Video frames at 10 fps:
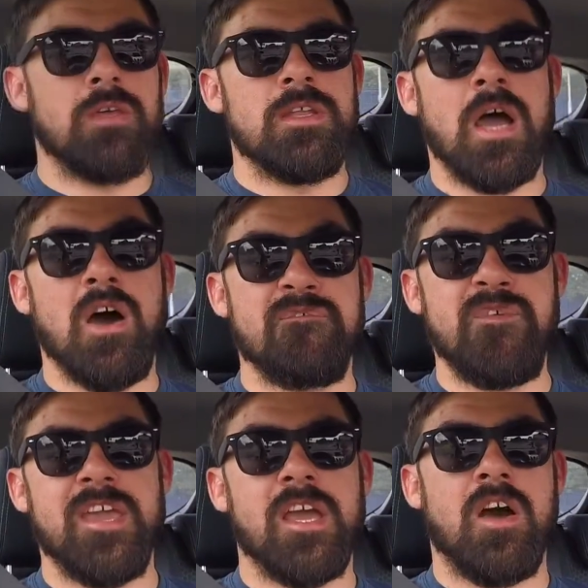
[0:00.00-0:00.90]
Now I
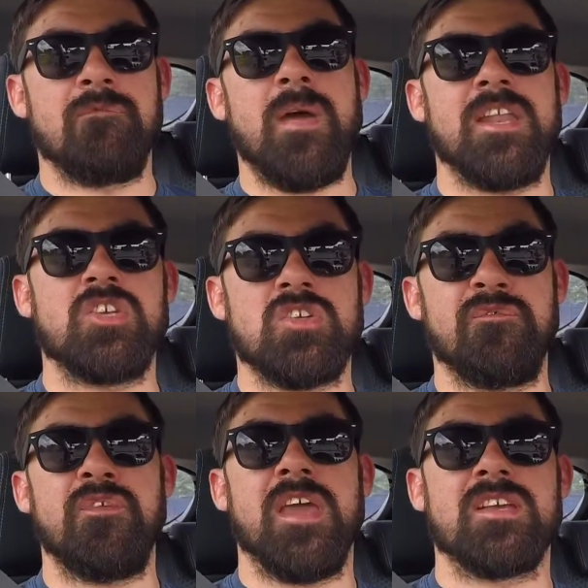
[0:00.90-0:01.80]
think I've managed to
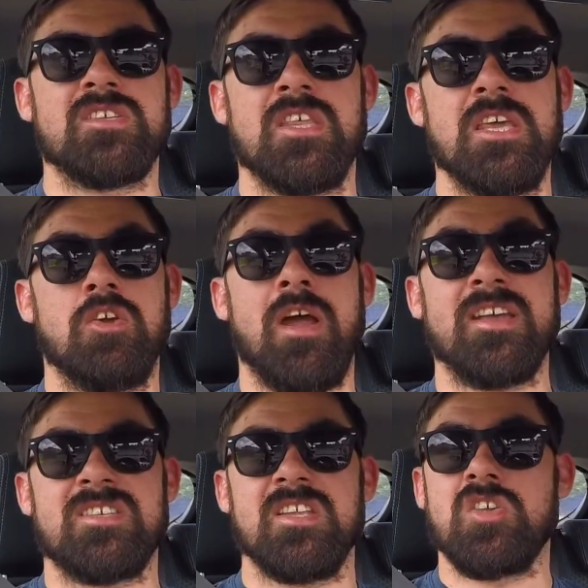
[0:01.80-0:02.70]
fix the
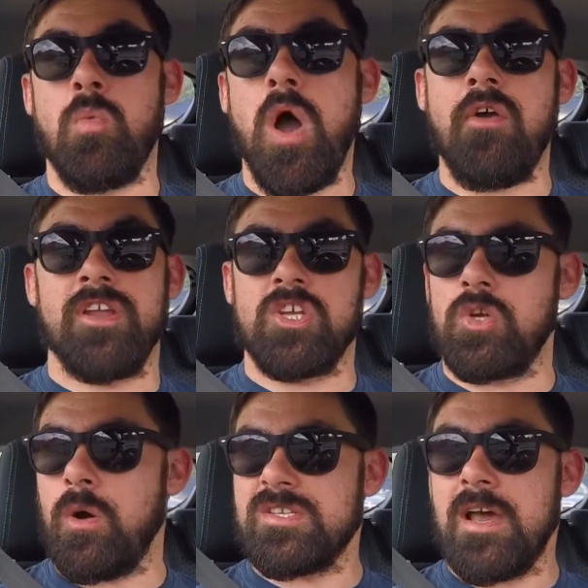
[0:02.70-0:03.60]
crank sensor wiring
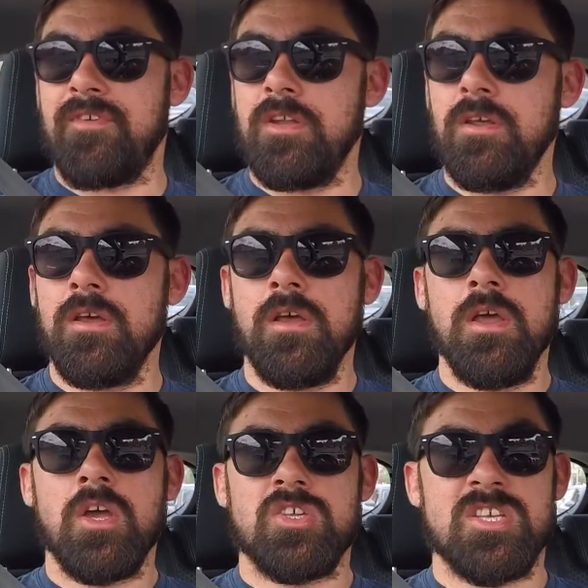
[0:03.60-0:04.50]
issue I was having,
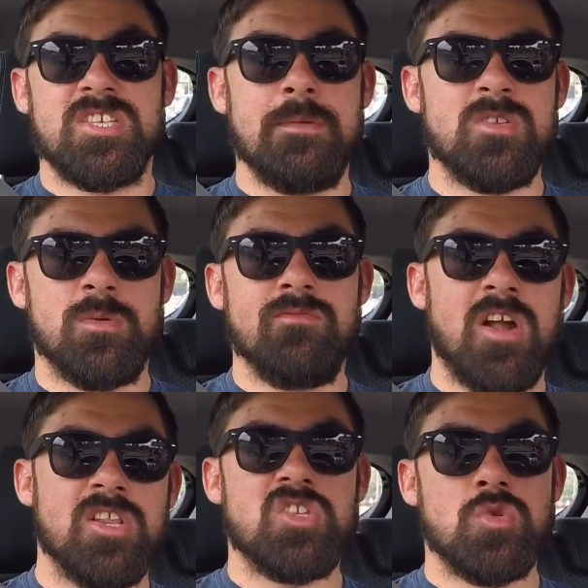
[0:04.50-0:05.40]
because it seems to be
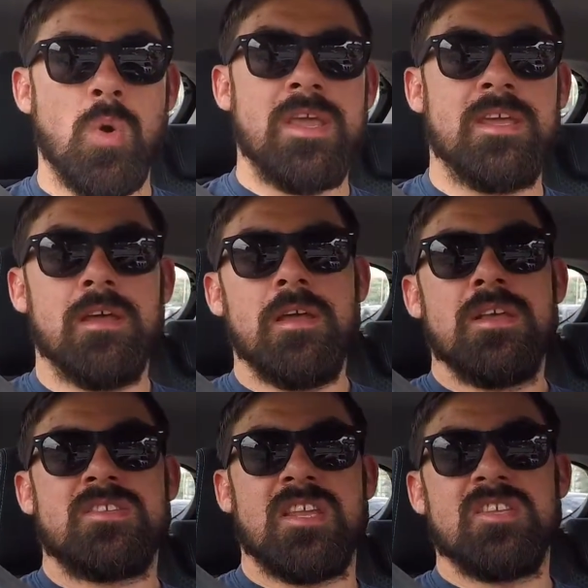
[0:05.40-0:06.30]
running sweet
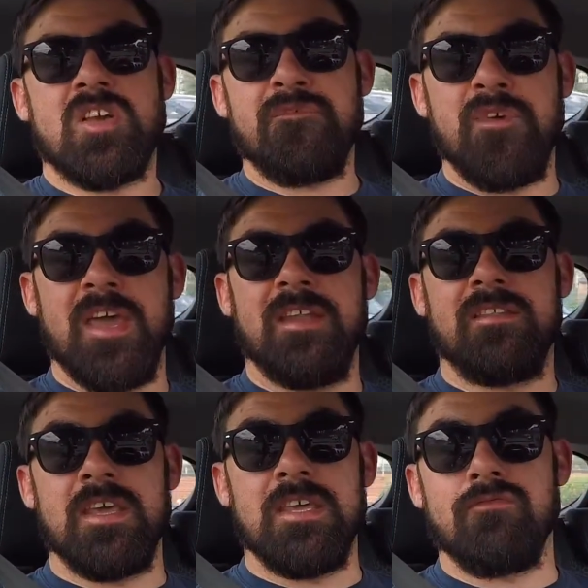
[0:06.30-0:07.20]
since I
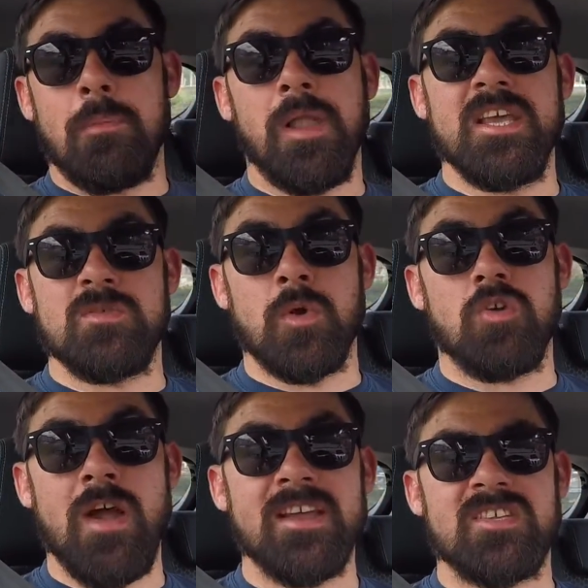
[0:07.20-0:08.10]
fitted the replacement crank